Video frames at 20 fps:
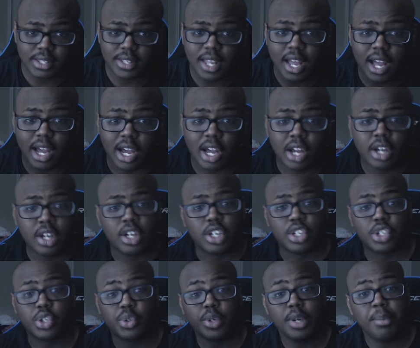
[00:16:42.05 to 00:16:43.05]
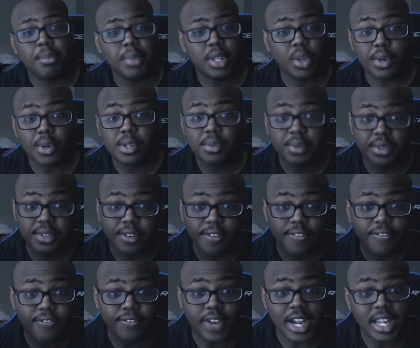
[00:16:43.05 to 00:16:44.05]
He's not a shrimp. He always wants to
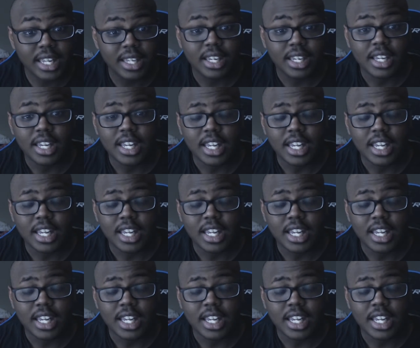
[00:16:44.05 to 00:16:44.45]
fight.